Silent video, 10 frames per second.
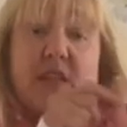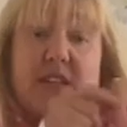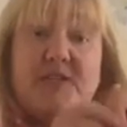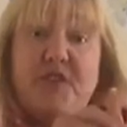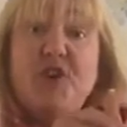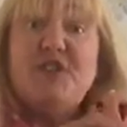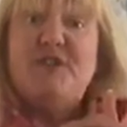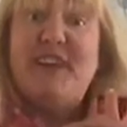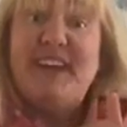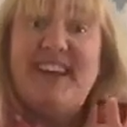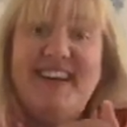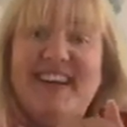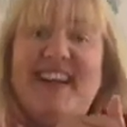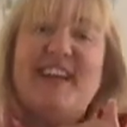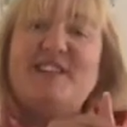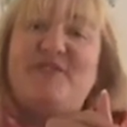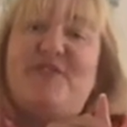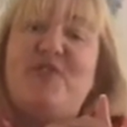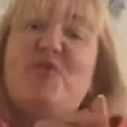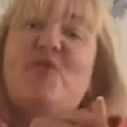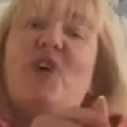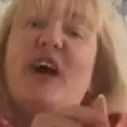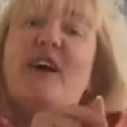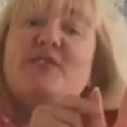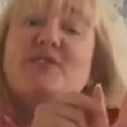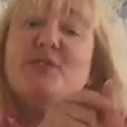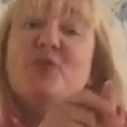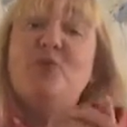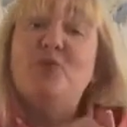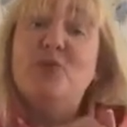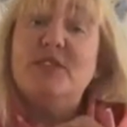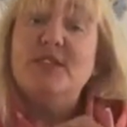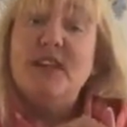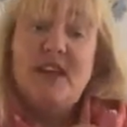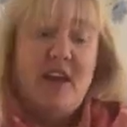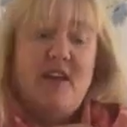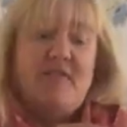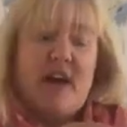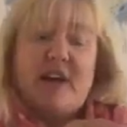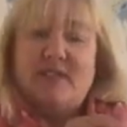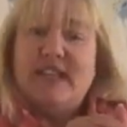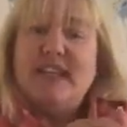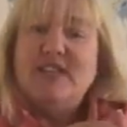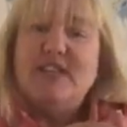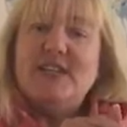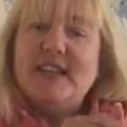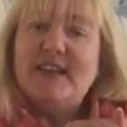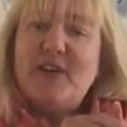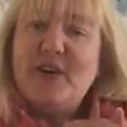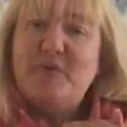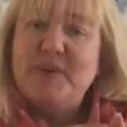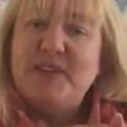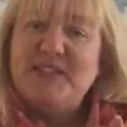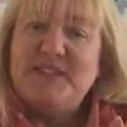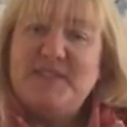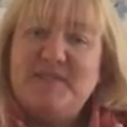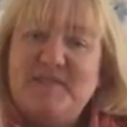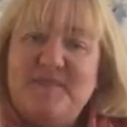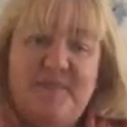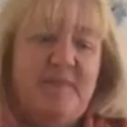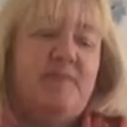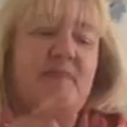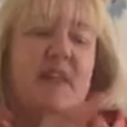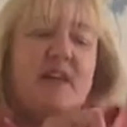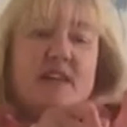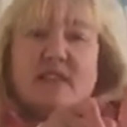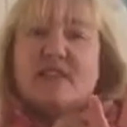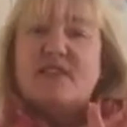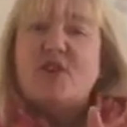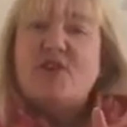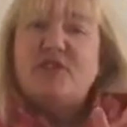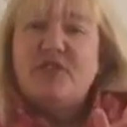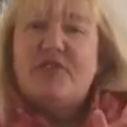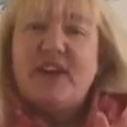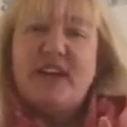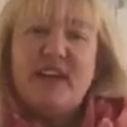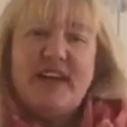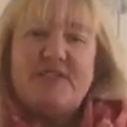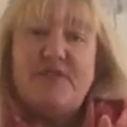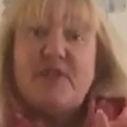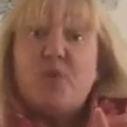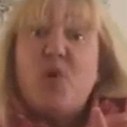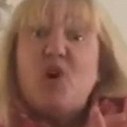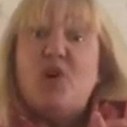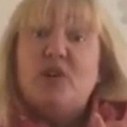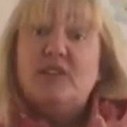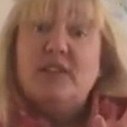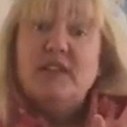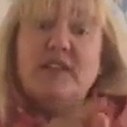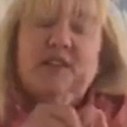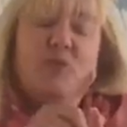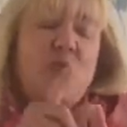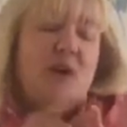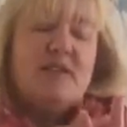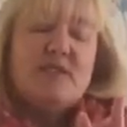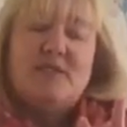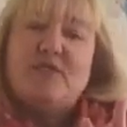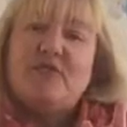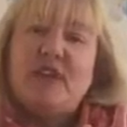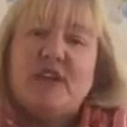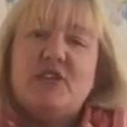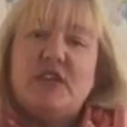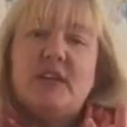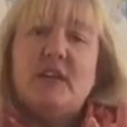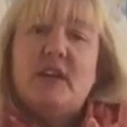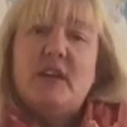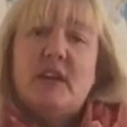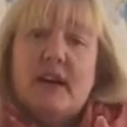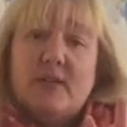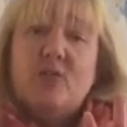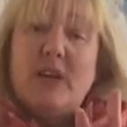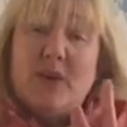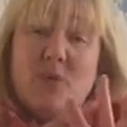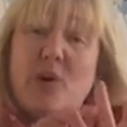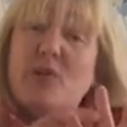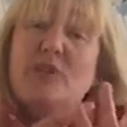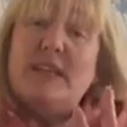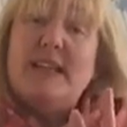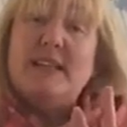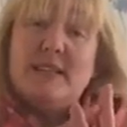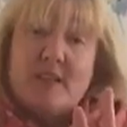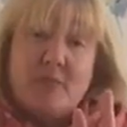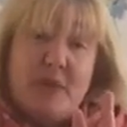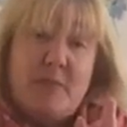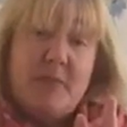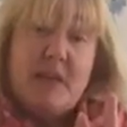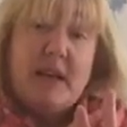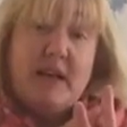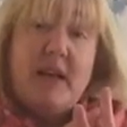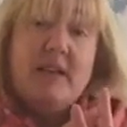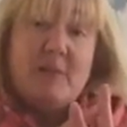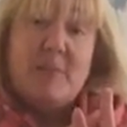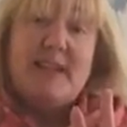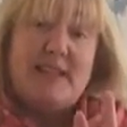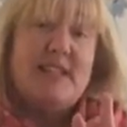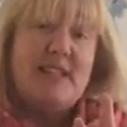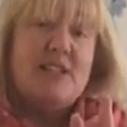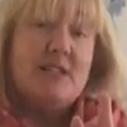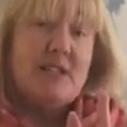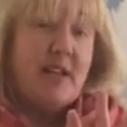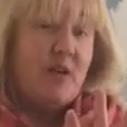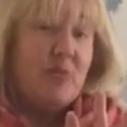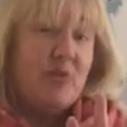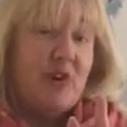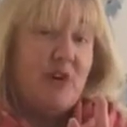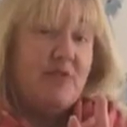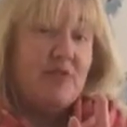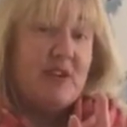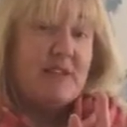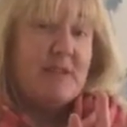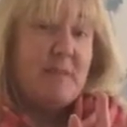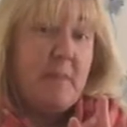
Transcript: This first finger is for our schools, for our teachers and our helpers. The third finger is for the world, the wonders of creation, and all our world leaders and the people that make decisions and help look after us.